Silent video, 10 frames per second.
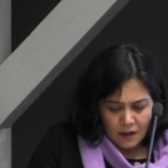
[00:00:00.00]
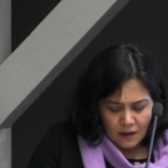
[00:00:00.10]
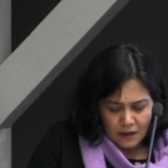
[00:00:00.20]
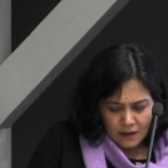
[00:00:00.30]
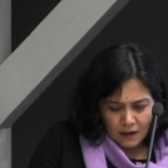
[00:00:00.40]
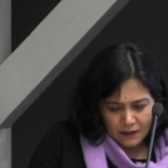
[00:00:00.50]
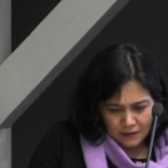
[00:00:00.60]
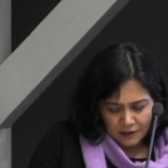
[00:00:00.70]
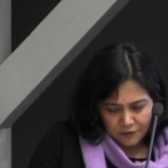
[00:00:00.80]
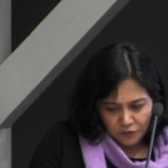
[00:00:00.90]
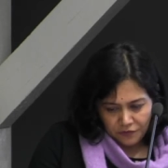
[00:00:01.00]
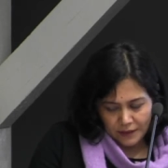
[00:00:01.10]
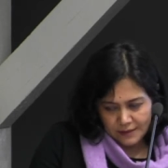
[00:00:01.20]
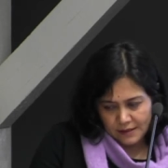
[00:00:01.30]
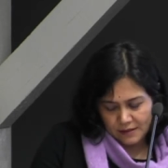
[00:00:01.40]
I'll give you
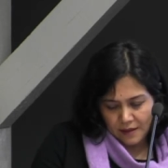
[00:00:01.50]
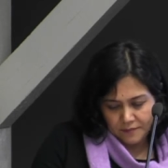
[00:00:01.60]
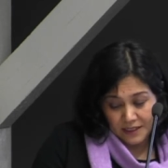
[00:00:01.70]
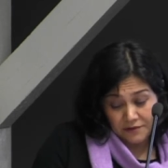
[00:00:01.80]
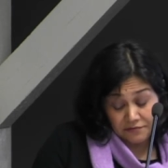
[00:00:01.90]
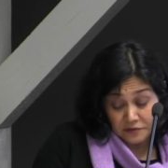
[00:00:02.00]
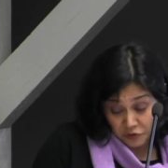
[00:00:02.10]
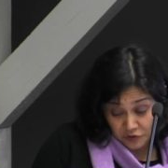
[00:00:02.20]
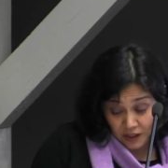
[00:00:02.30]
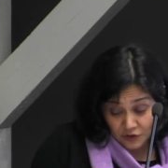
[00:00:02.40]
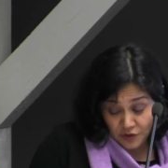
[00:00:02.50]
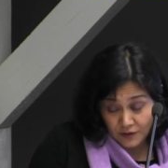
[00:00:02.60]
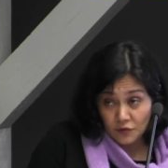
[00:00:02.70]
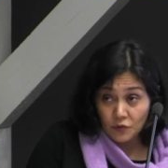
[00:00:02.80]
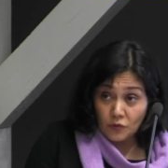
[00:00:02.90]
first a brief
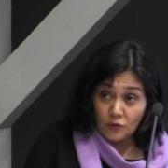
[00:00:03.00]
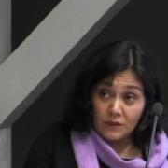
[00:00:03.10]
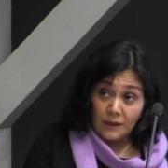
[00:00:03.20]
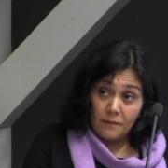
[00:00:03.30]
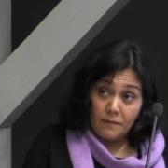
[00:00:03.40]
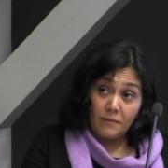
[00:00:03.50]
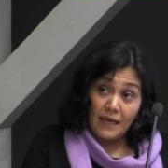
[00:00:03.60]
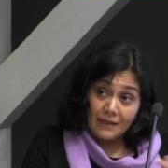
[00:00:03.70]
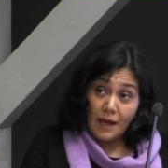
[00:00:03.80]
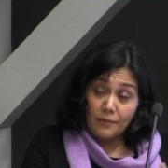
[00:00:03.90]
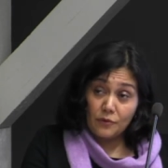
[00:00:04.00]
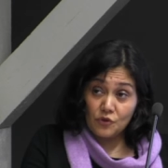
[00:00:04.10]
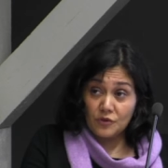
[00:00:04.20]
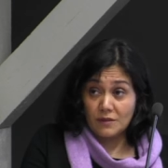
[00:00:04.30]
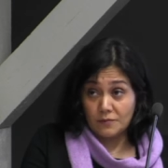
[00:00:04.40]
introduction to the main
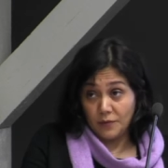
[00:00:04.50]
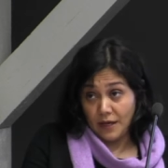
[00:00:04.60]
approaches